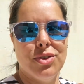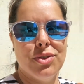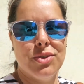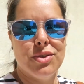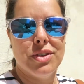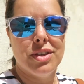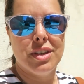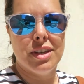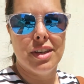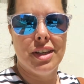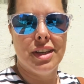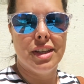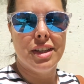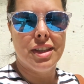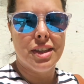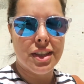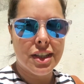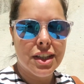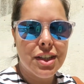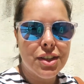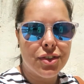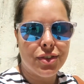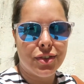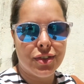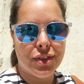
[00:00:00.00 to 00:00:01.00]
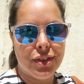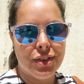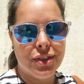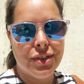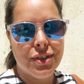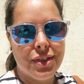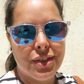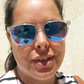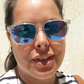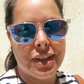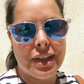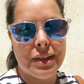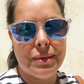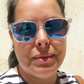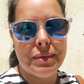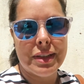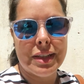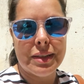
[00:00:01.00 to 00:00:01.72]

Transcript: to the cathedral, um,